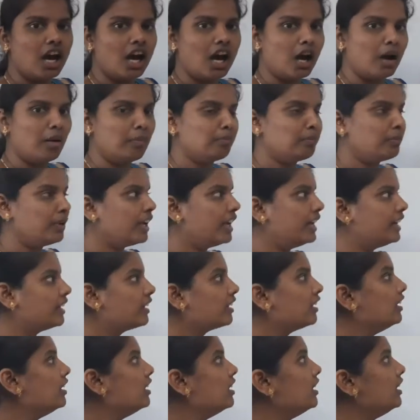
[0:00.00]
applied.
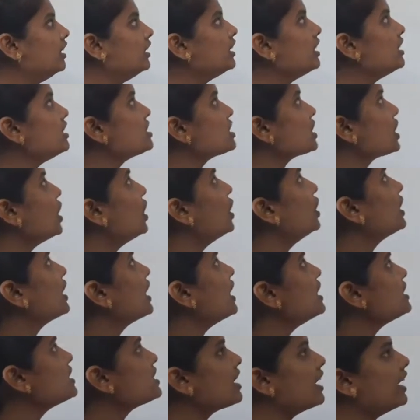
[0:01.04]
It is called
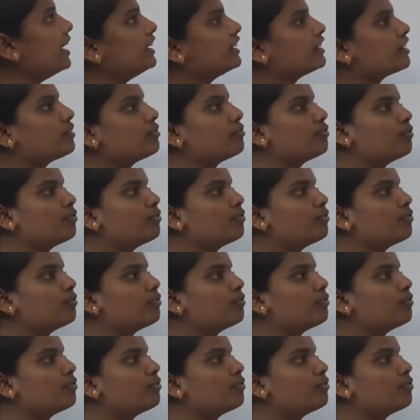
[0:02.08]
as a drift